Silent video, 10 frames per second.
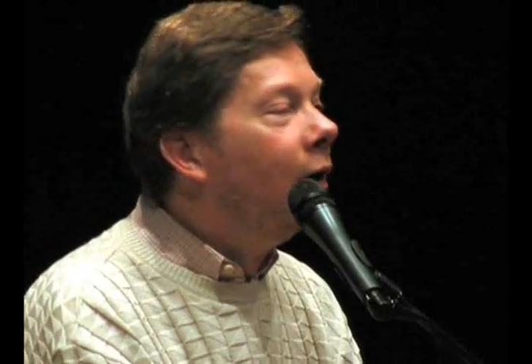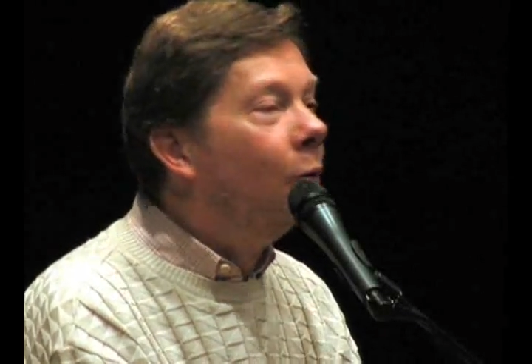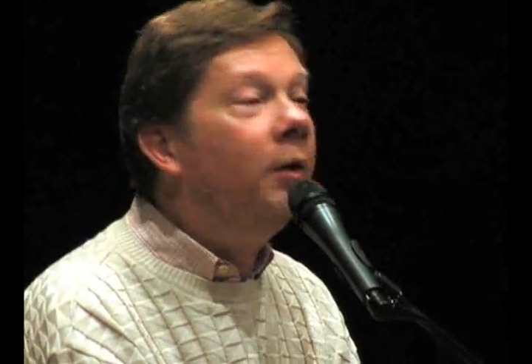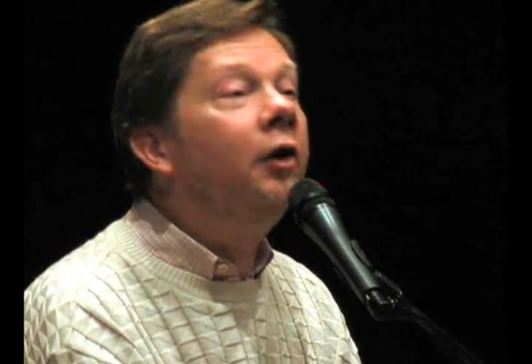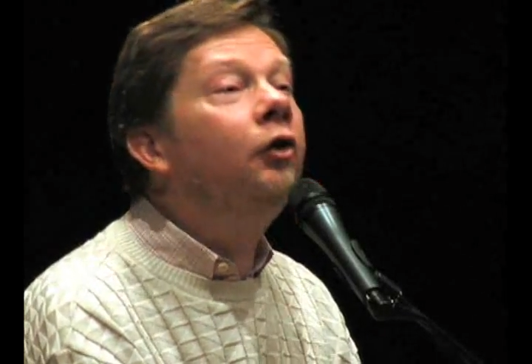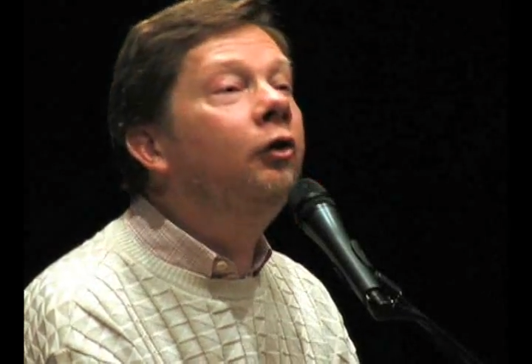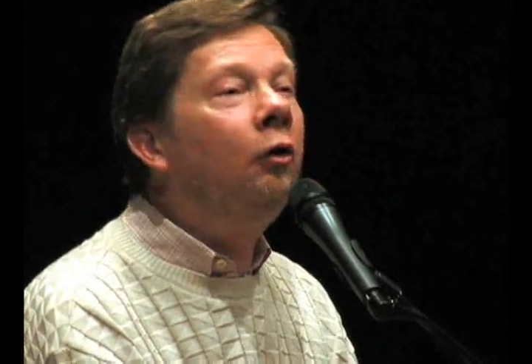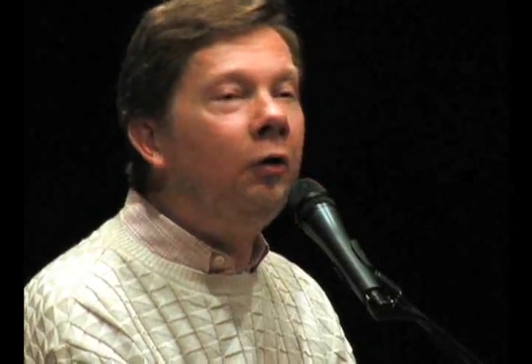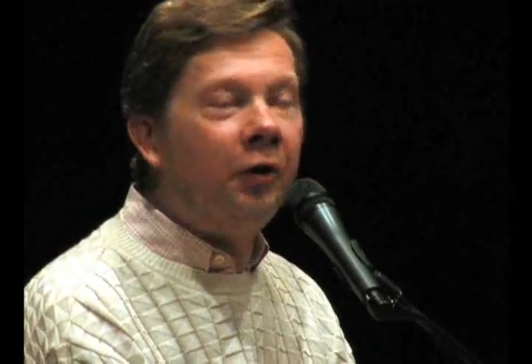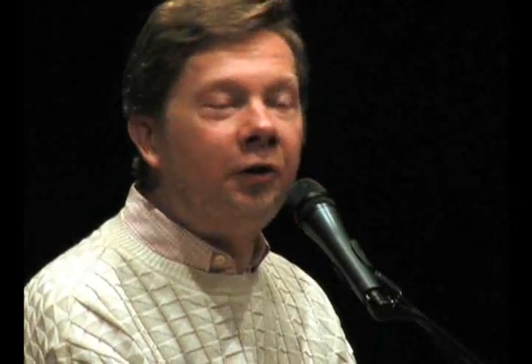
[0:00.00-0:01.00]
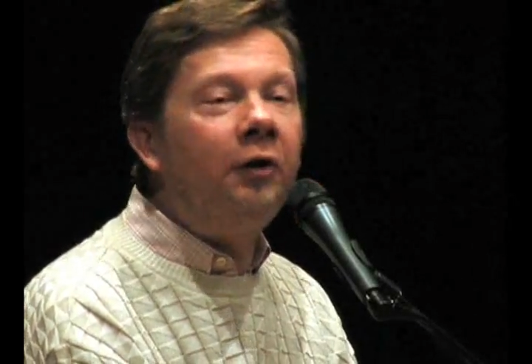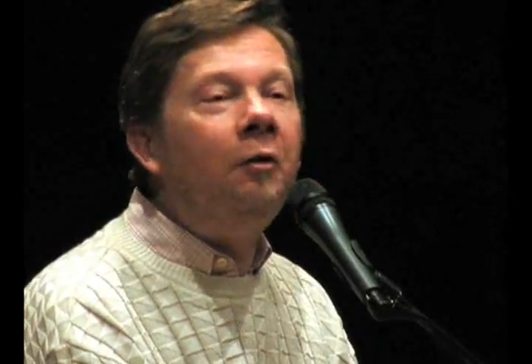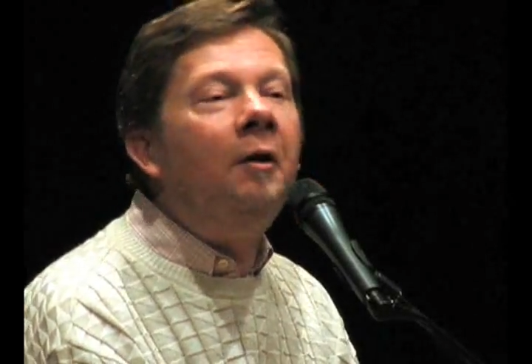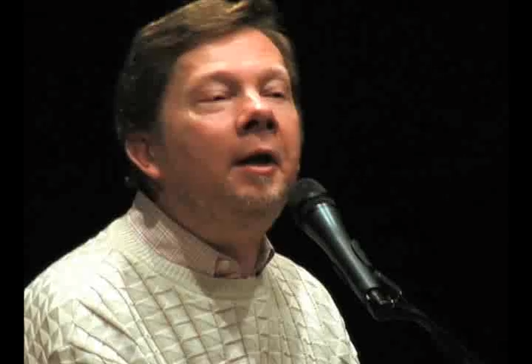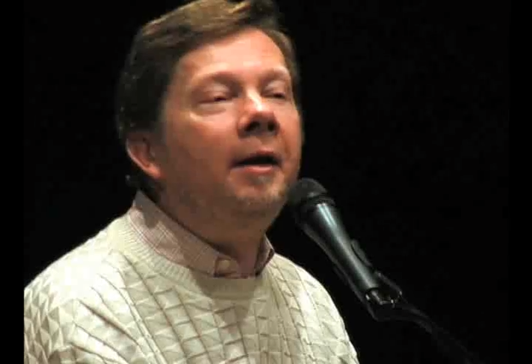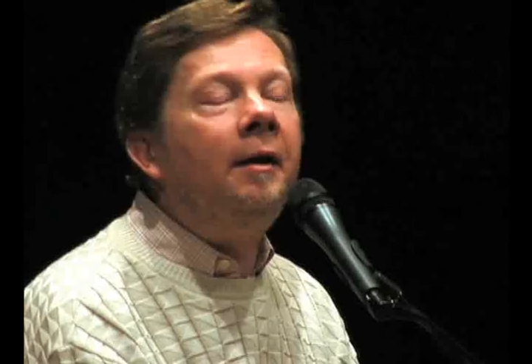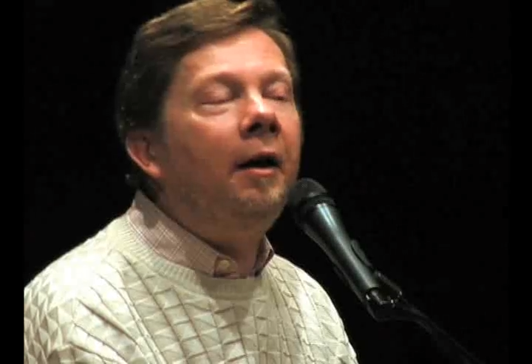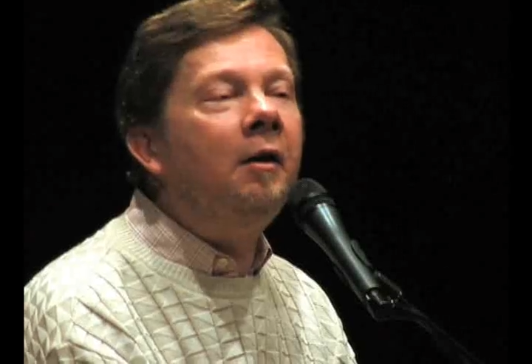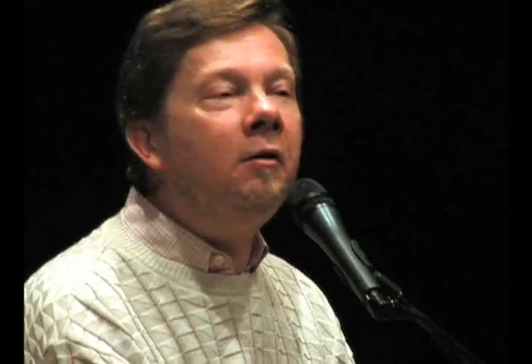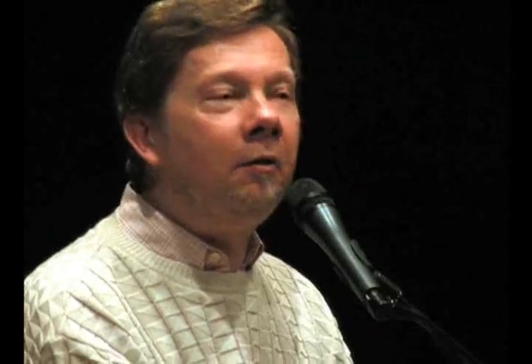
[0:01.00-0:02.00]
with the source. You link
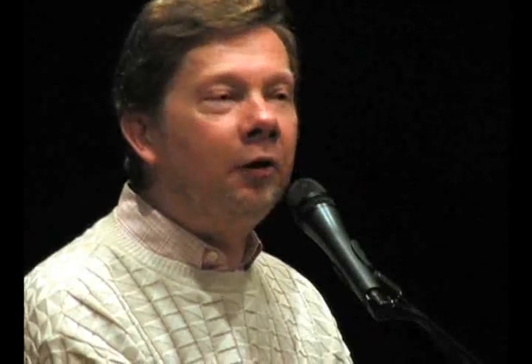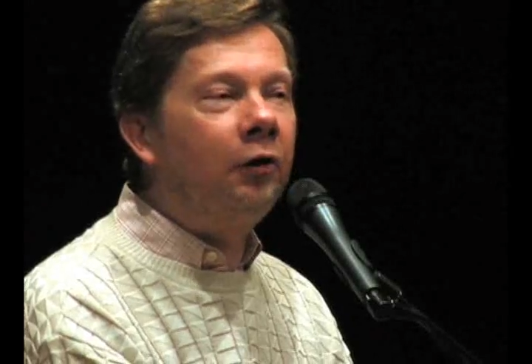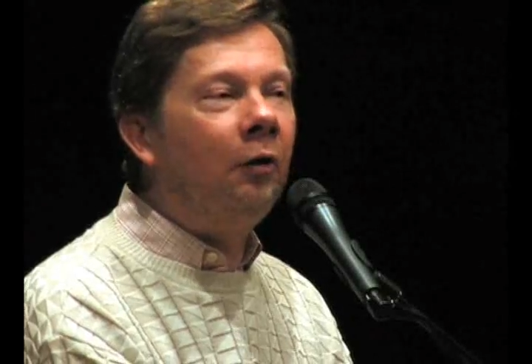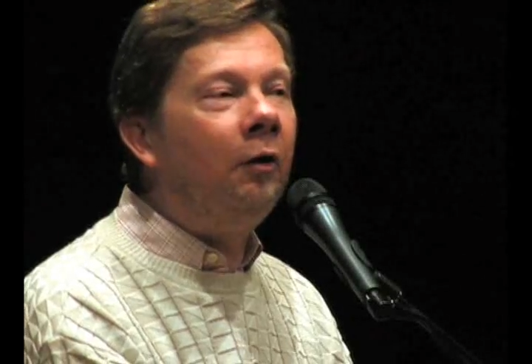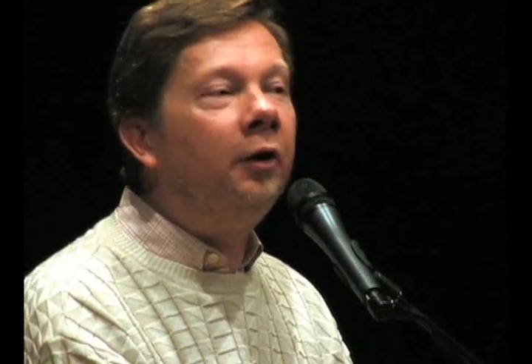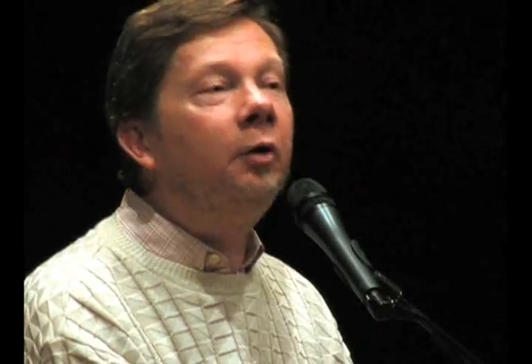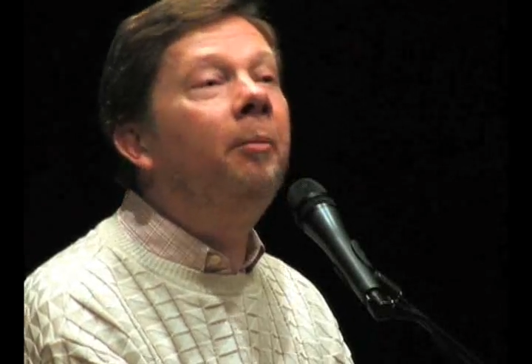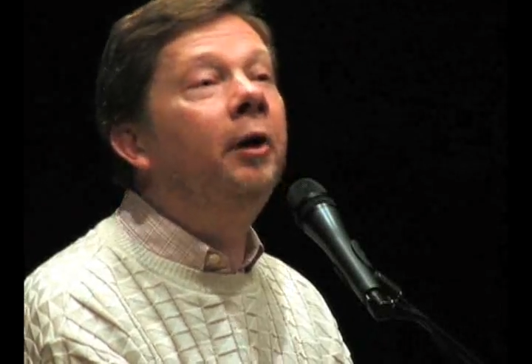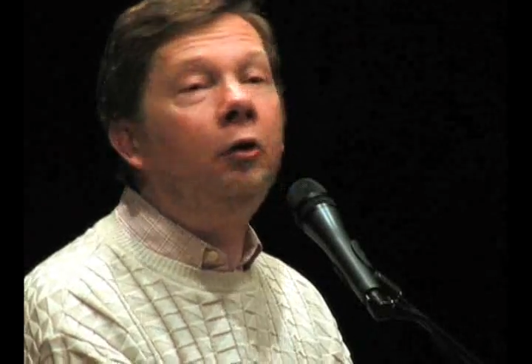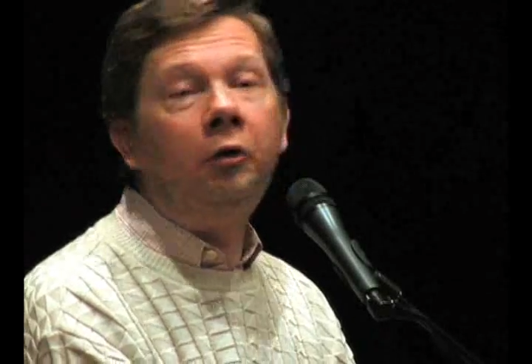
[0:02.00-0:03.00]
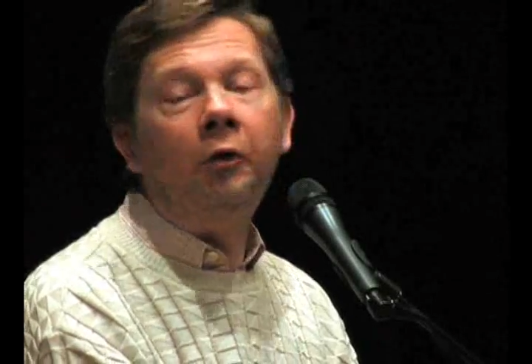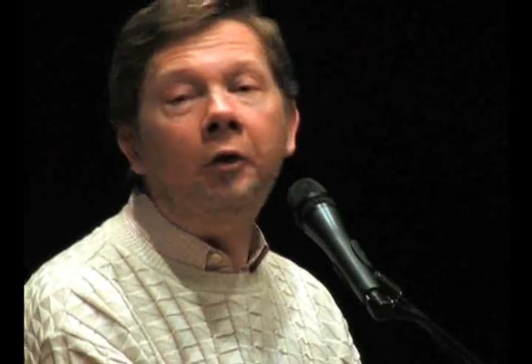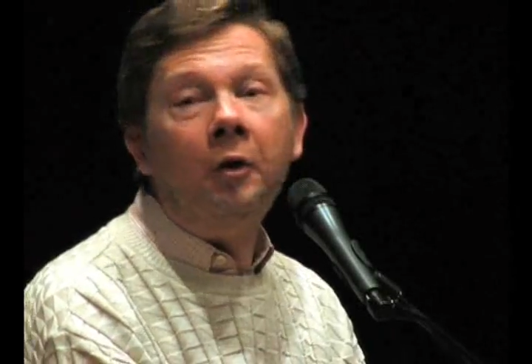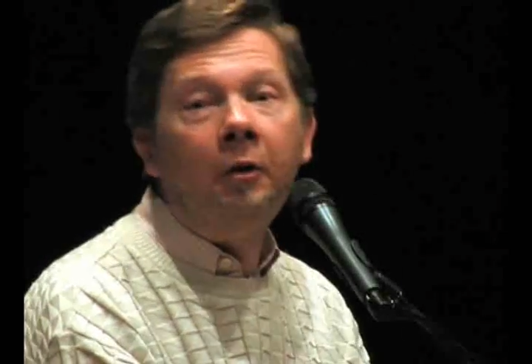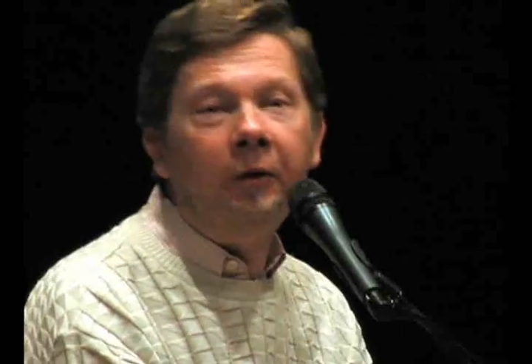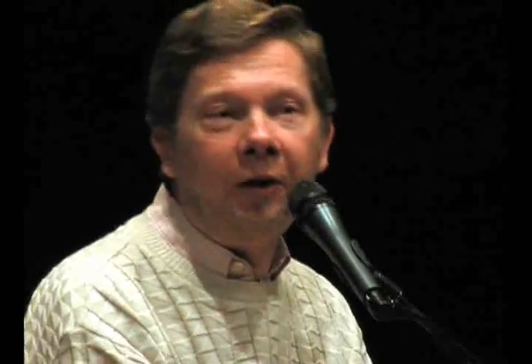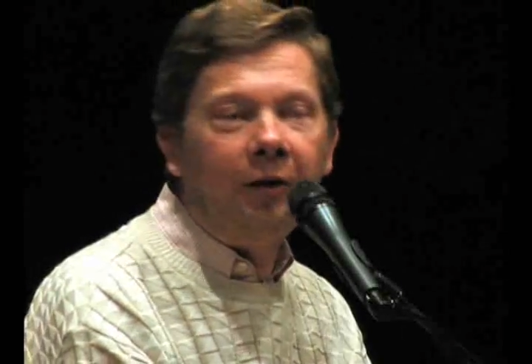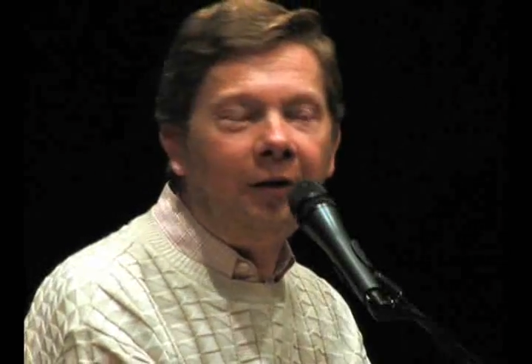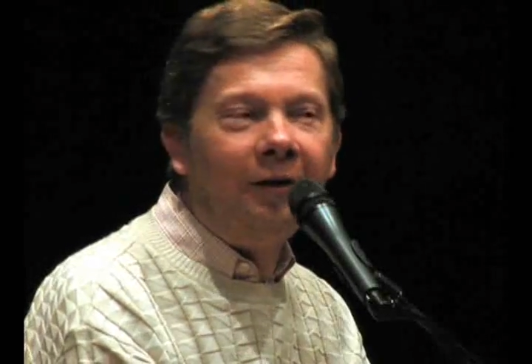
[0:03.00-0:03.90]
into the source, but you don't know it.